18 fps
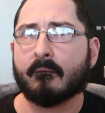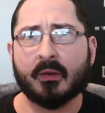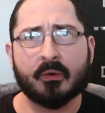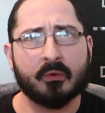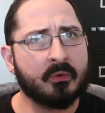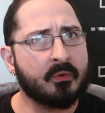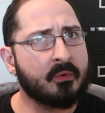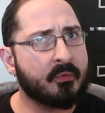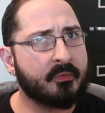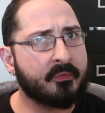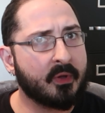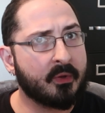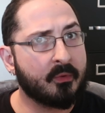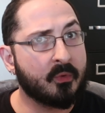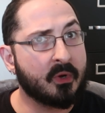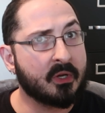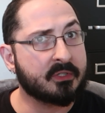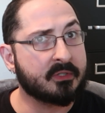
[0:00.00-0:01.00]
I don't know if
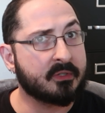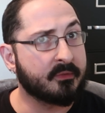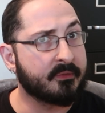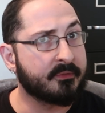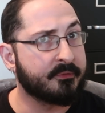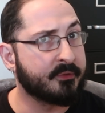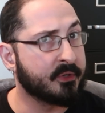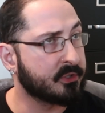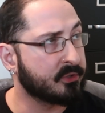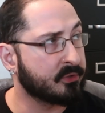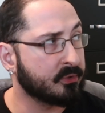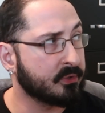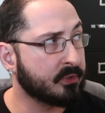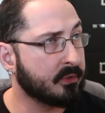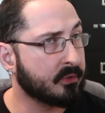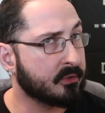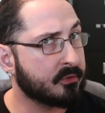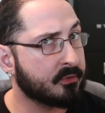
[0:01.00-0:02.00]
I watched it
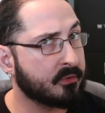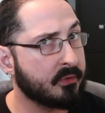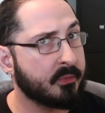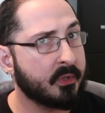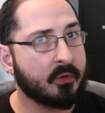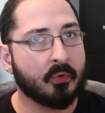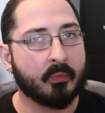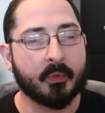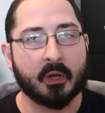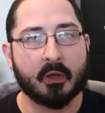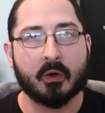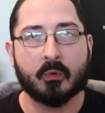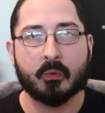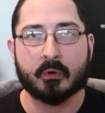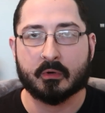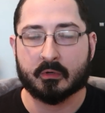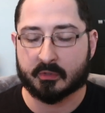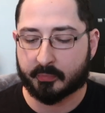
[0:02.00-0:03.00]
officially on streaming or my
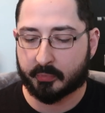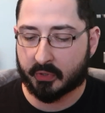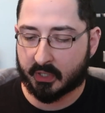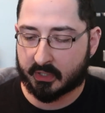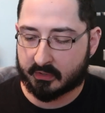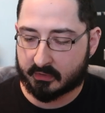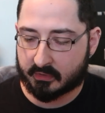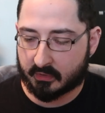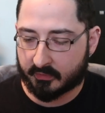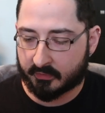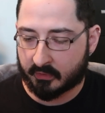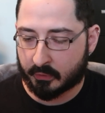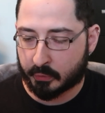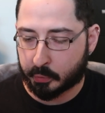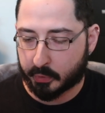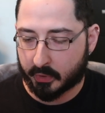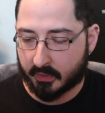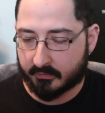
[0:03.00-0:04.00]
coworker's Plex server
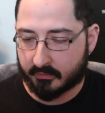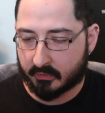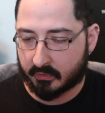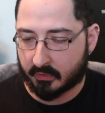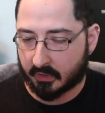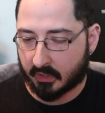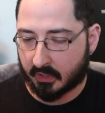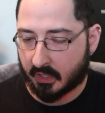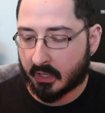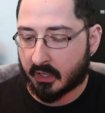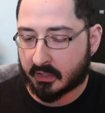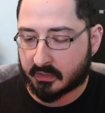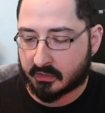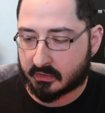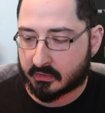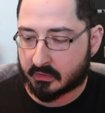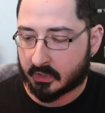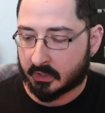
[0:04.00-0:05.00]
or whatever the
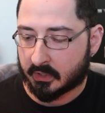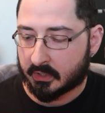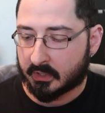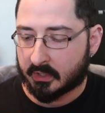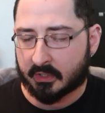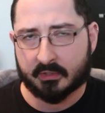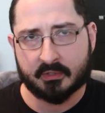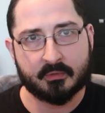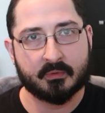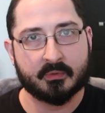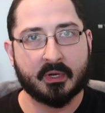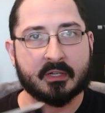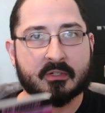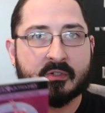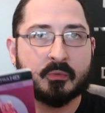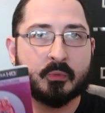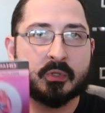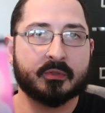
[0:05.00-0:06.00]
case. This one
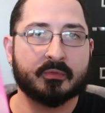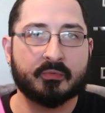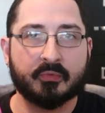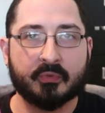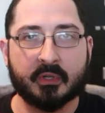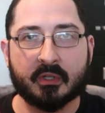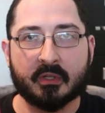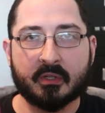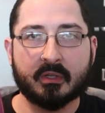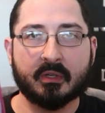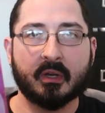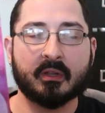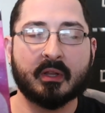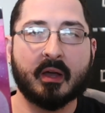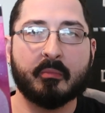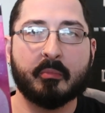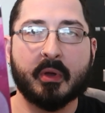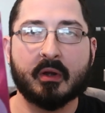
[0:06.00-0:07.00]
actually was really a
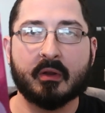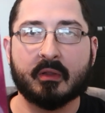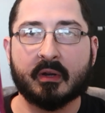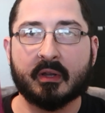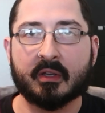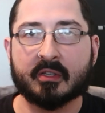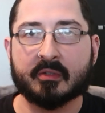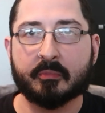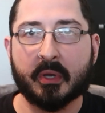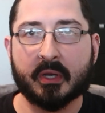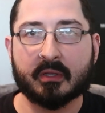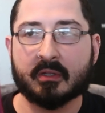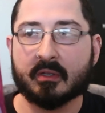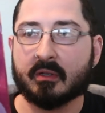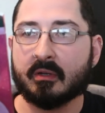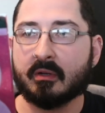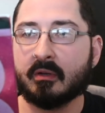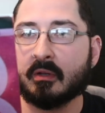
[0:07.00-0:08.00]
lot better than I
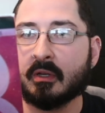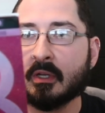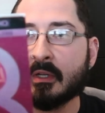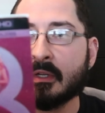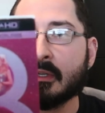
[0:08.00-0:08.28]
expected.